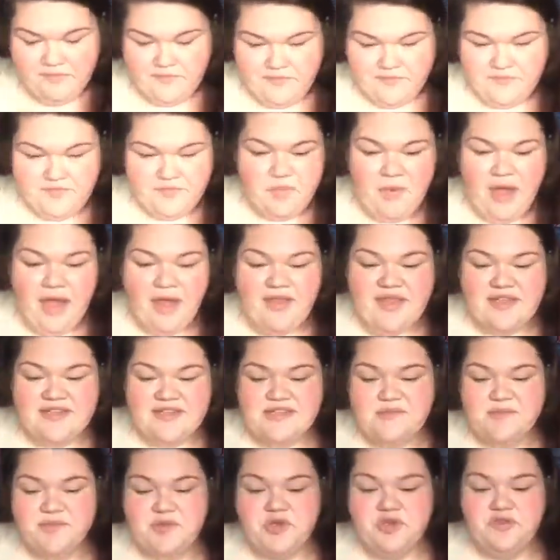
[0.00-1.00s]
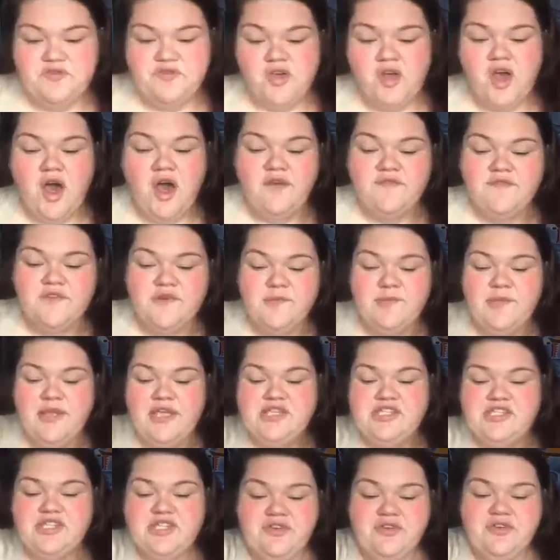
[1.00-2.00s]
Wow, that's a beautiful
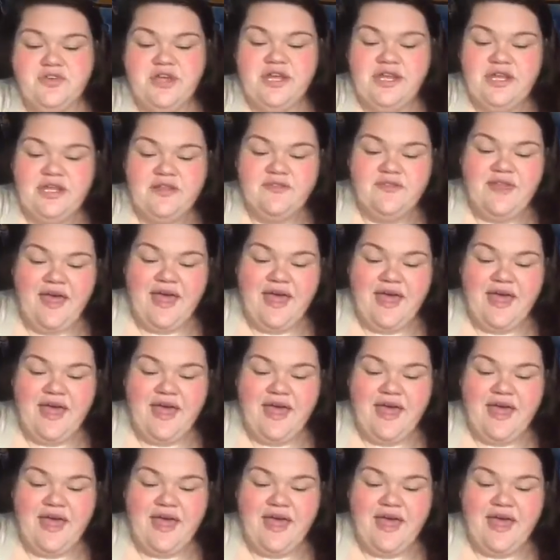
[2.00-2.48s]
confirmation, creating that